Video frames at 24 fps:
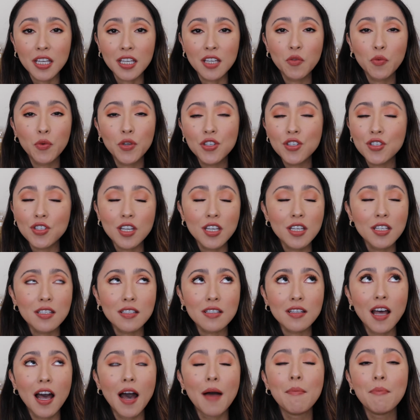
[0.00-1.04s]
which is
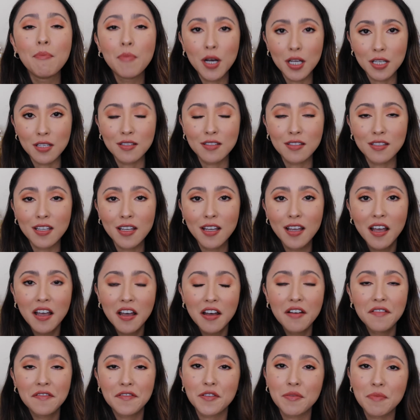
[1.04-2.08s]
a must
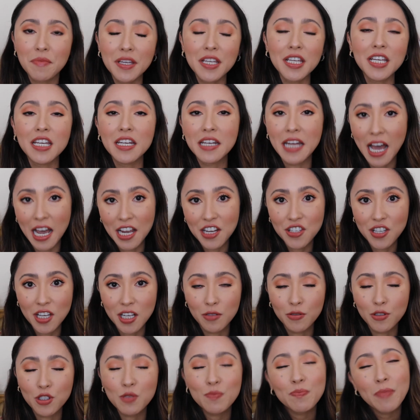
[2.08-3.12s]
for me in eyeshadows,
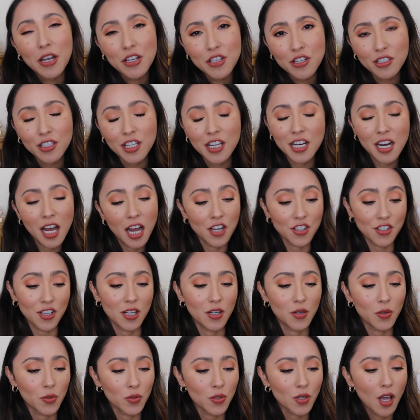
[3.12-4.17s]
especially in
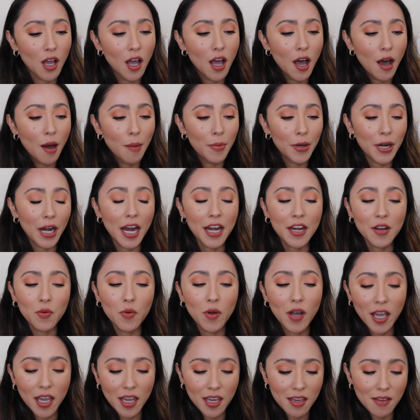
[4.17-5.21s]
eyeshadows. But
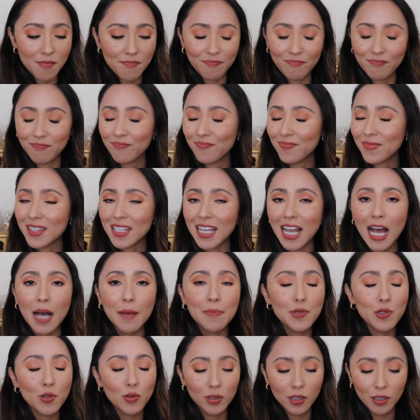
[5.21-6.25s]
anyway,
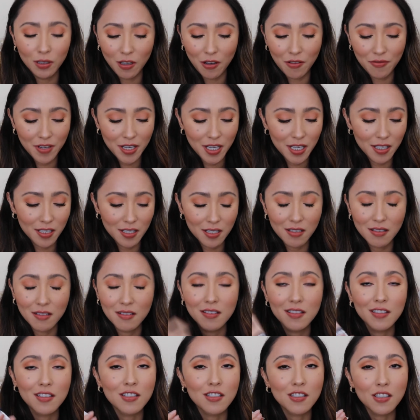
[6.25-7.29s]
absolutely love it.
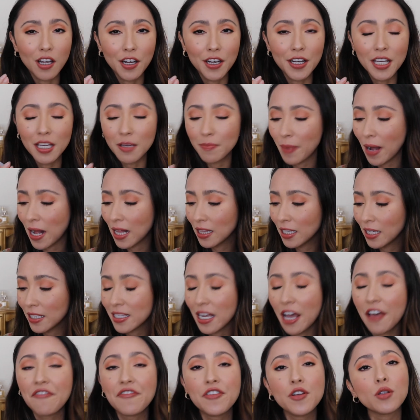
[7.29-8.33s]
Stunning palette.
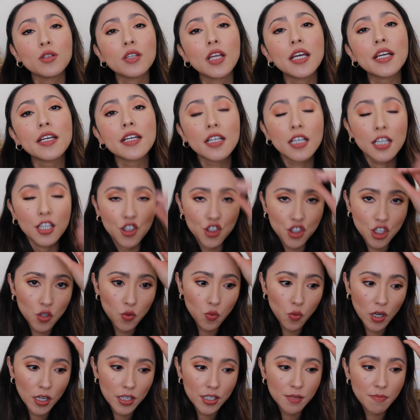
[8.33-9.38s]
I feel like she
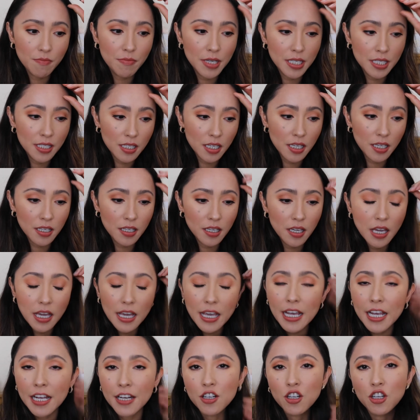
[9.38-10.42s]
was missing
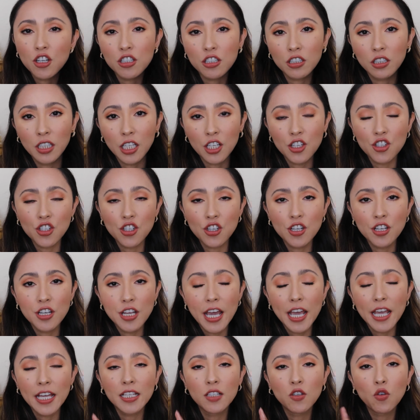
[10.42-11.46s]
in her collection
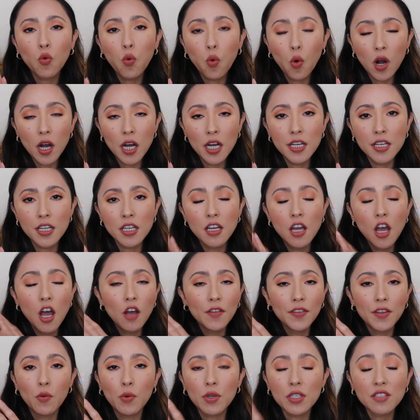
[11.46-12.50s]
a quad
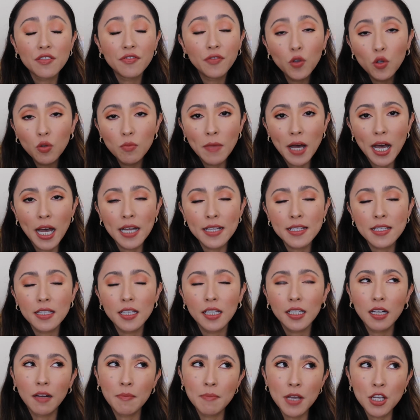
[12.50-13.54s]
that was full matte.
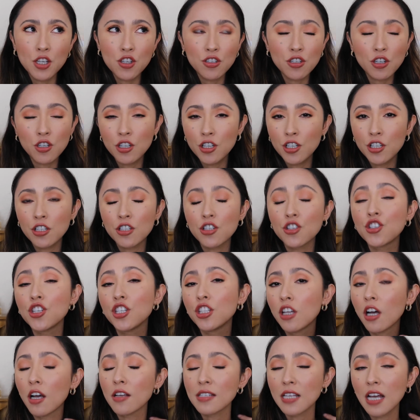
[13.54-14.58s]
Like I mentioned earlier, she
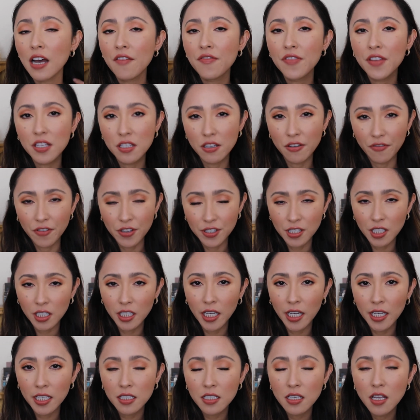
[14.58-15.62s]
does have the
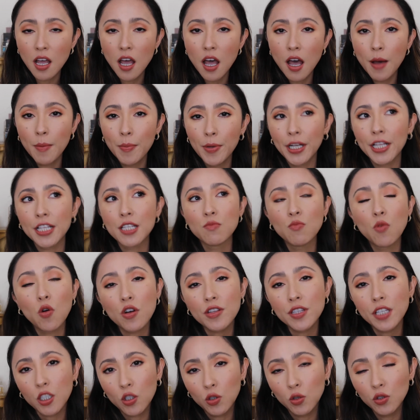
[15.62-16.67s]
Sophisticate, but it's more
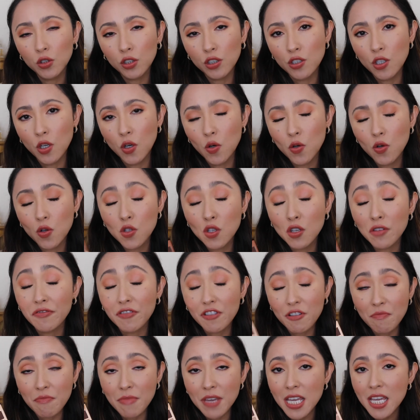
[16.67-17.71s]
in the cooler tone. So
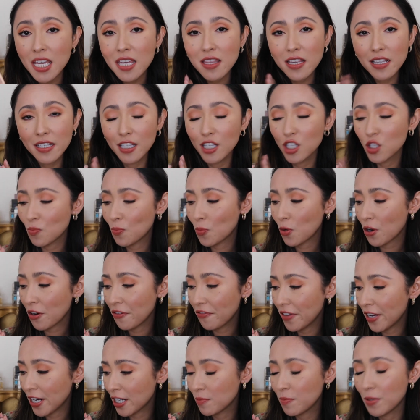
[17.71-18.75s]
for me, this is
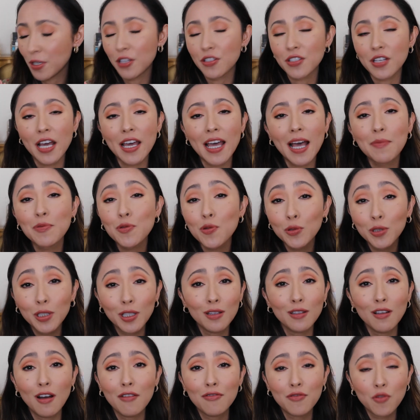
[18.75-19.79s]
perfect because I absolutely
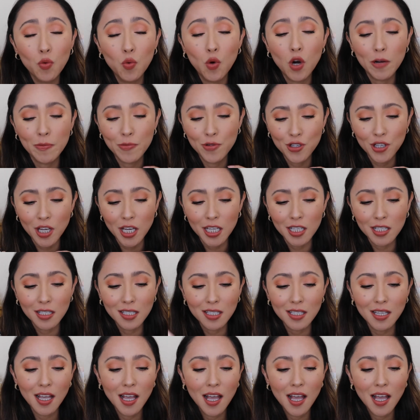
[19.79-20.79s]
love warm shades.